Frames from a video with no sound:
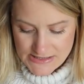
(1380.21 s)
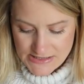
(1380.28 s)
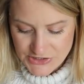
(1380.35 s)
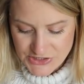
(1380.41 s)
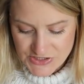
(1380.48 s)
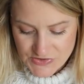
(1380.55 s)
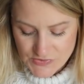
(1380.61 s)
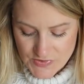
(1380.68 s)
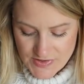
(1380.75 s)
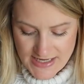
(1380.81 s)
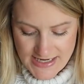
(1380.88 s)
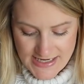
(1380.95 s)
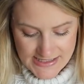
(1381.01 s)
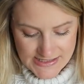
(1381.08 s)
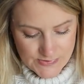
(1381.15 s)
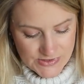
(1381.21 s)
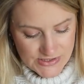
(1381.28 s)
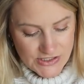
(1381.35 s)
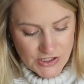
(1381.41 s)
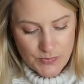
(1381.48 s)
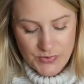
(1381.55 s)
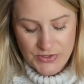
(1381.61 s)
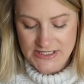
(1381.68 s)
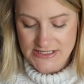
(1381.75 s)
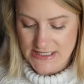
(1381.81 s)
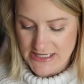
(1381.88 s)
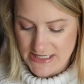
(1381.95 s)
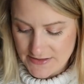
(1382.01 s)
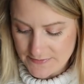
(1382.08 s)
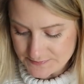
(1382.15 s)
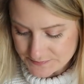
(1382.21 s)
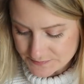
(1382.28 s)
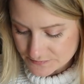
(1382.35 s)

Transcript: So I just thought these were so pretty.